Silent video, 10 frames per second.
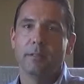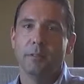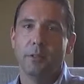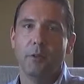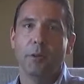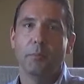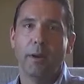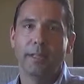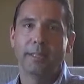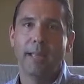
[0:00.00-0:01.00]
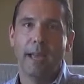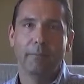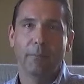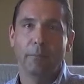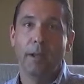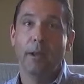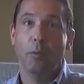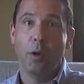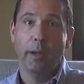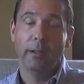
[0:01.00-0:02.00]
you know, embrace that from
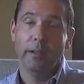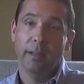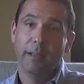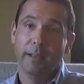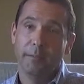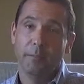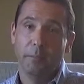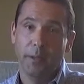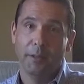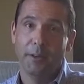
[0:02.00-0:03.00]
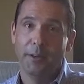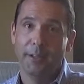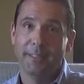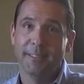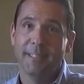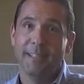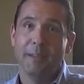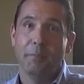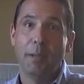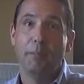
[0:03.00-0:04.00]
day one, because
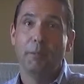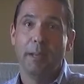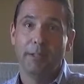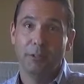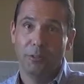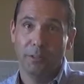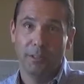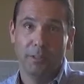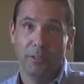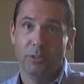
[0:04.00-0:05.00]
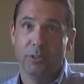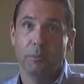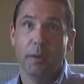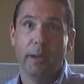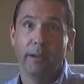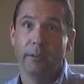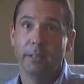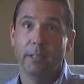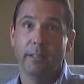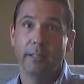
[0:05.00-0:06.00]
people make certain decisions, buying or
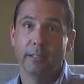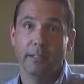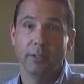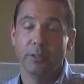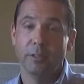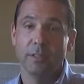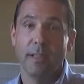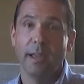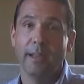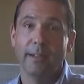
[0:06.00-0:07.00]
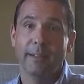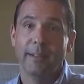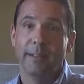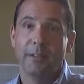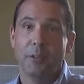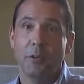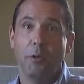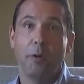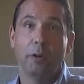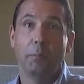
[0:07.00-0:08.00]
selling decisions, that, you
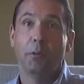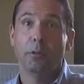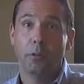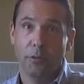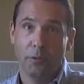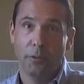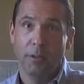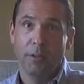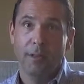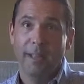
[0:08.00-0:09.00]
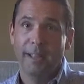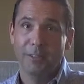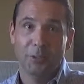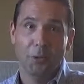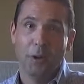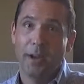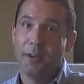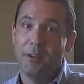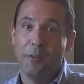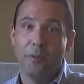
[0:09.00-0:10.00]
know, aren't personal. And so
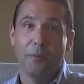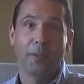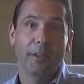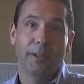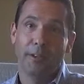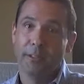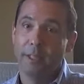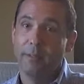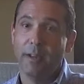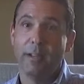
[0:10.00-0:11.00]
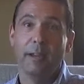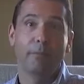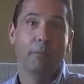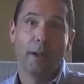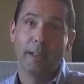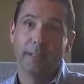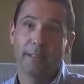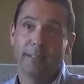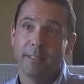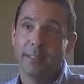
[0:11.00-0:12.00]
you know, over the years, I've had a lot of
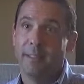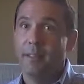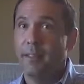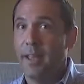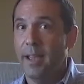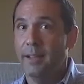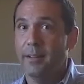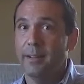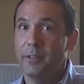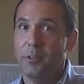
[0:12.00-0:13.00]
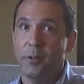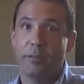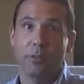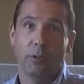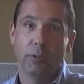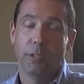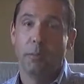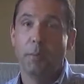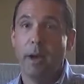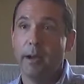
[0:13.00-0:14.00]
friends that, you know, have chosen to
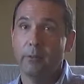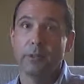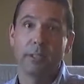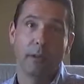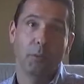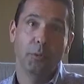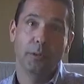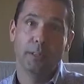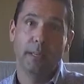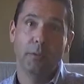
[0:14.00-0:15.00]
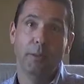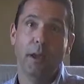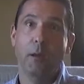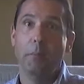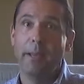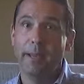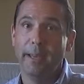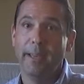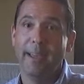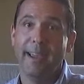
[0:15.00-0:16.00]
buy or sell real estate without
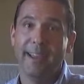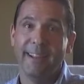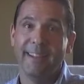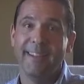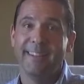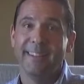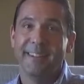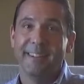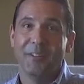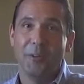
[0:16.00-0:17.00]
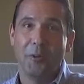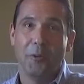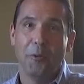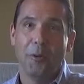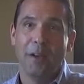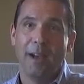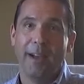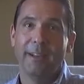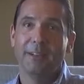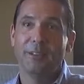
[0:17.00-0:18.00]
me. And, you know,
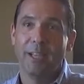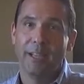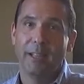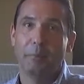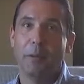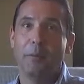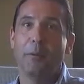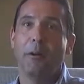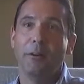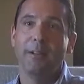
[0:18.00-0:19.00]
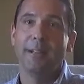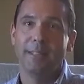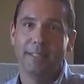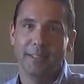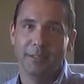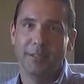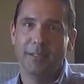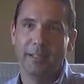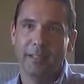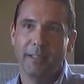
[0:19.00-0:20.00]
I understand that people aren't
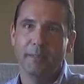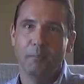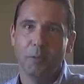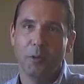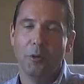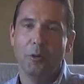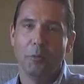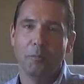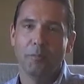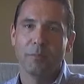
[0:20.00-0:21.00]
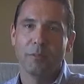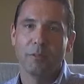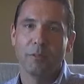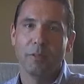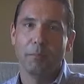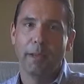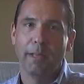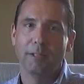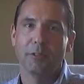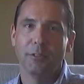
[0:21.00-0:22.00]
necessarily, you know,
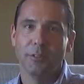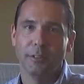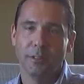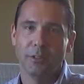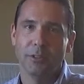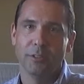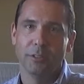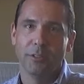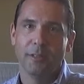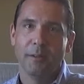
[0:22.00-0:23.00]
making certain decisions